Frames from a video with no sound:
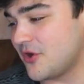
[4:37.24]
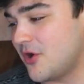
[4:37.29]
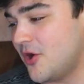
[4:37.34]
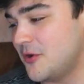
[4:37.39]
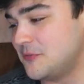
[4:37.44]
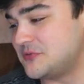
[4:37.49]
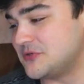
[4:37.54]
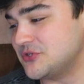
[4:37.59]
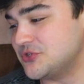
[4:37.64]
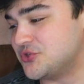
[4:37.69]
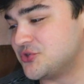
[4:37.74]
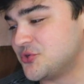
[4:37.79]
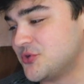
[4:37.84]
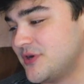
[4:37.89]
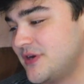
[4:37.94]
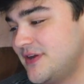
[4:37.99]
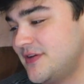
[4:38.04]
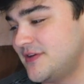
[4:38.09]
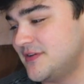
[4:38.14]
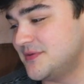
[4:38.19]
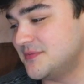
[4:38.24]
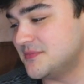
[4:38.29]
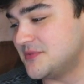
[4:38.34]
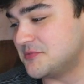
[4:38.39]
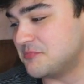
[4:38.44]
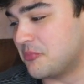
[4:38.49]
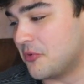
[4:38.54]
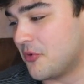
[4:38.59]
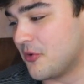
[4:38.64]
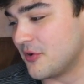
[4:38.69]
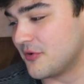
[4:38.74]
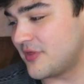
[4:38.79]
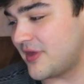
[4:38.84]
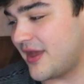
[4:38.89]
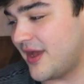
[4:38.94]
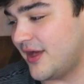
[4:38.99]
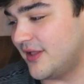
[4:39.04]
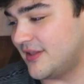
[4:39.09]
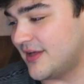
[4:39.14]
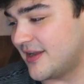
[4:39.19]
your hopes and dreams bore
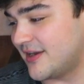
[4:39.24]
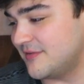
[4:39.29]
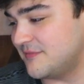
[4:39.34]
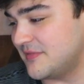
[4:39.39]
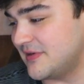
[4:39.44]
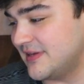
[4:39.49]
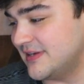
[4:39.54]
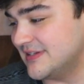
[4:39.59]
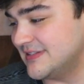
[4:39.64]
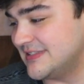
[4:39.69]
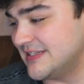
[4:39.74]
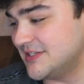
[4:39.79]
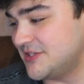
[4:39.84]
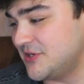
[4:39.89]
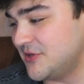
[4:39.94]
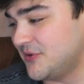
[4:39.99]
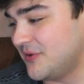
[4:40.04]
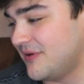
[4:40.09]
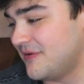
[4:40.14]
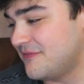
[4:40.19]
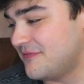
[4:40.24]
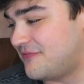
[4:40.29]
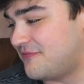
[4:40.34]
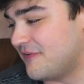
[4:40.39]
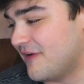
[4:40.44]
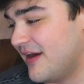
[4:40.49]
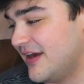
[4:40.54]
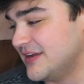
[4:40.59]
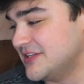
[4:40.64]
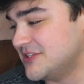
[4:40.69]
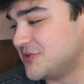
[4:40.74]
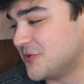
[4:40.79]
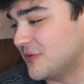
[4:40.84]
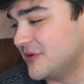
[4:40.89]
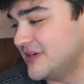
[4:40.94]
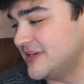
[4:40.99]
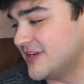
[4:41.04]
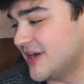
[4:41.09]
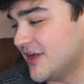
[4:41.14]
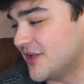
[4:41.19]
the hell out of me. Did you find
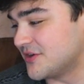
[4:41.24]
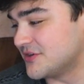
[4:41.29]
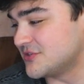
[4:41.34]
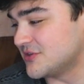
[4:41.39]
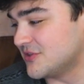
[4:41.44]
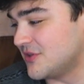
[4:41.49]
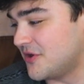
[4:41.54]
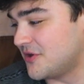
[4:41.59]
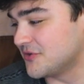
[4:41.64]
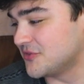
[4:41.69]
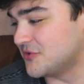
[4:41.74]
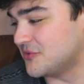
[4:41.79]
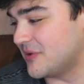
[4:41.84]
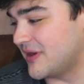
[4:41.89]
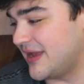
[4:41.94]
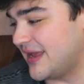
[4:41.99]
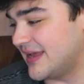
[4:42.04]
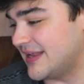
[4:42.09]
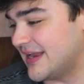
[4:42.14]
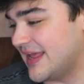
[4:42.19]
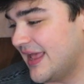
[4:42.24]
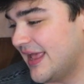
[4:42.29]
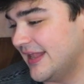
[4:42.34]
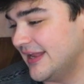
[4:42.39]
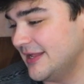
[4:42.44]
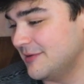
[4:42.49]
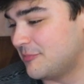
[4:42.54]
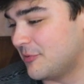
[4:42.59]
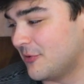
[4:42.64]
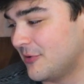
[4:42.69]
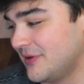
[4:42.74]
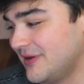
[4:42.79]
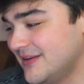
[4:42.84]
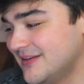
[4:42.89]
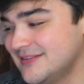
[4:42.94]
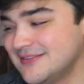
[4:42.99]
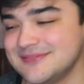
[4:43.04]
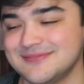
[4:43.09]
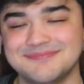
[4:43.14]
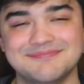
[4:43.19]
$20 along the way at any point?